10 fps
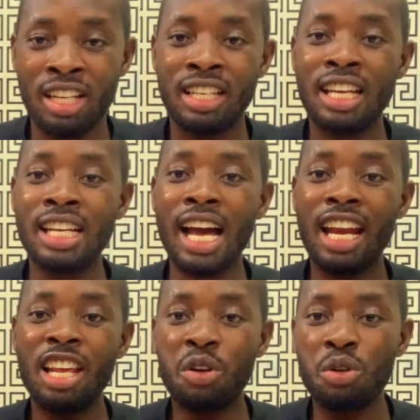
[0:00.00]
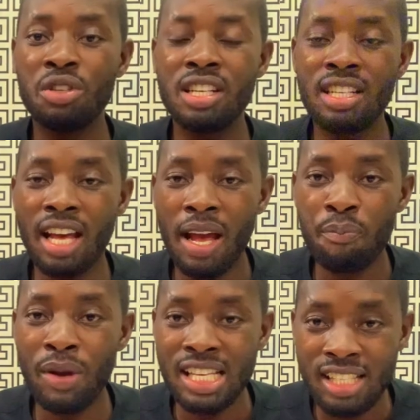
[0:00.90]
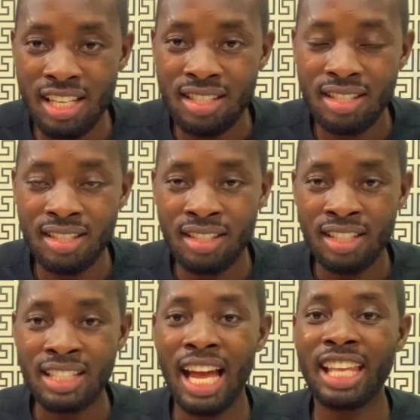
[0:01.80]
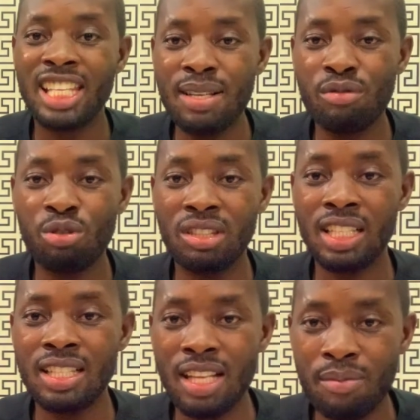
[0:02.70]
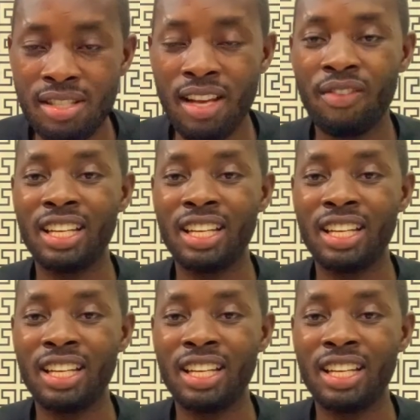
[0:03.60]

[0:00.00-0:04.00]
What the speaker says: they carry including patients that came to treat themselves.